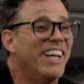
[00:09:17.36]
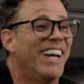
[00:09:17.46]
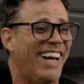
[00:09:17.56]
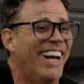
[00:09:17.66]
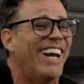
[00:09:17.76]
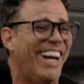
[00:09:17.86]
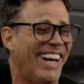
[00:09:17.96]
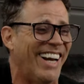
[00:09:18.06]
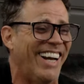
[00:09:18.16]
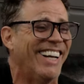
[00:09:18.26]

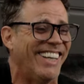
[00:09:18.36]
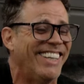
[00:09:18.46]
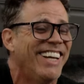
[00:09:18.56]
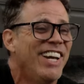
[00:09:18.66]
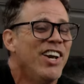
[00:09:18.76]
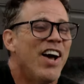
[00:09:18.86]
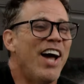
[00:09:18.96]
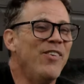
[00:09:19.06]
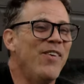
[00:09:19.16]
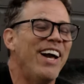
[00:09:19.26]
I
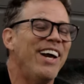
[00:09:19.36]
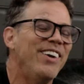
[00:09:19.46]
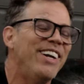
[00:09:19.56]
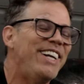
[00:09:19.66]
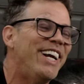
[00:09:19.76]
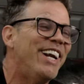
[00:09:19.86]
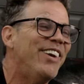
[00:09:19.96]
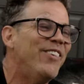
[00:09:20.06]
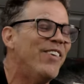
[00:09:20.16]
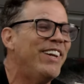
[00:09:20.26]
don't
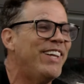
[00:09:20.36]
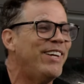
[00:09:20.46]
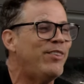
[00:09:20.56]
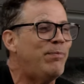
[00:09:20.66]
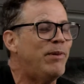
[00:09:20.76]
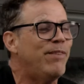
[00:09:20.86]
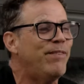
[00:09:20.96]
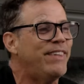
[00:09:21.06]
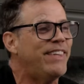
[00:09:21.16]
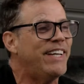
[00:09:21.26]
want to like spill
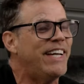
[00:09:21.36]
everything out.